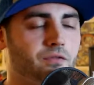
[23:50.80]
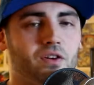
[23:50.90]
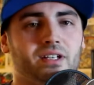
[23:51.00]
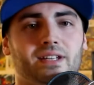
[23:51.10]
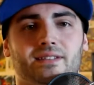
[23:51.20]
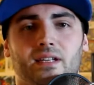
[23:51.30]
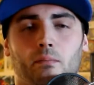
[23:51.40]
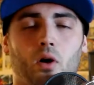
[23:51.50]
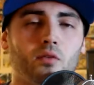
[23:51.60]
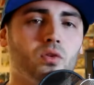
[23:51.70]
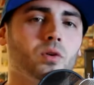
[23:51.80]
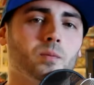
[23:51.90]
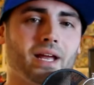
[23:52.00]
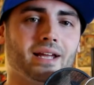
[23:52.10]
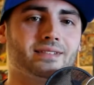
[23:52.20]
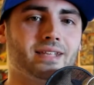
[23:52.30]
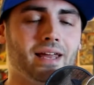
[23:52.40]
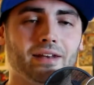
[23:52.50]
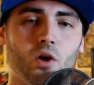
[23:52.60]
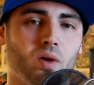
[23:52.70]
for DC and Marvel. Like I
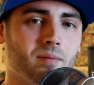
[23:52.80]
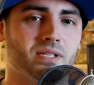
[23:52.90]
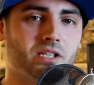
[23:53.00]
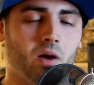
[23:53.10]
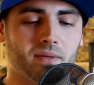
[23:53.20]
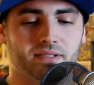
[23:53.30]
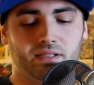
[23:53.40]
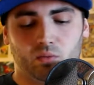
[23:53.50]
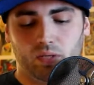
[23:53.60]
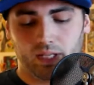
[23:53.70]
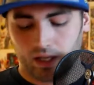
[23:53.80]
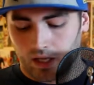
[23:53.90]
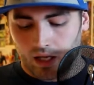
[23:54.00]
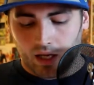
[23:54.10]
said, no Image Comics this week.